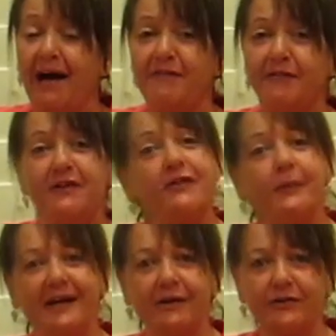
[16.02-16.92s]
I'm
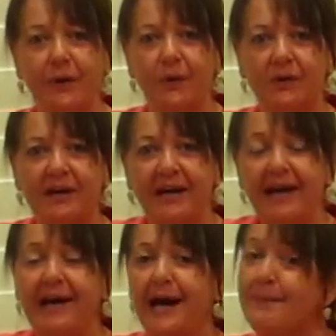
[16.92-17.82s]
53 years old,
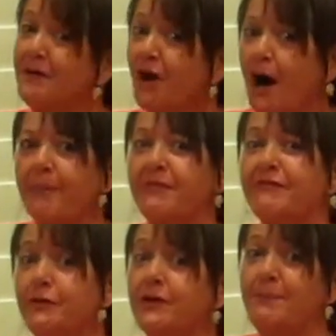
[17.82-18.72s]
and I'm a
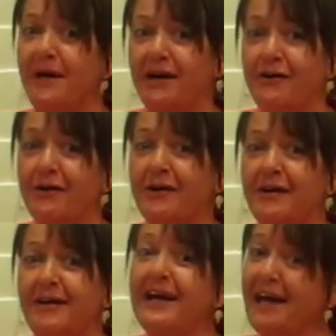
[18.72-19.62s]
top food competitor
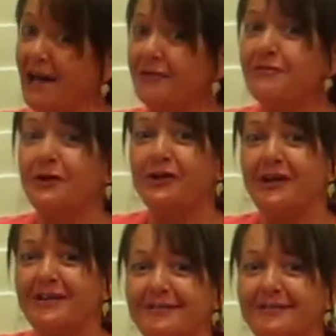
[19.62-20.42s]
in California.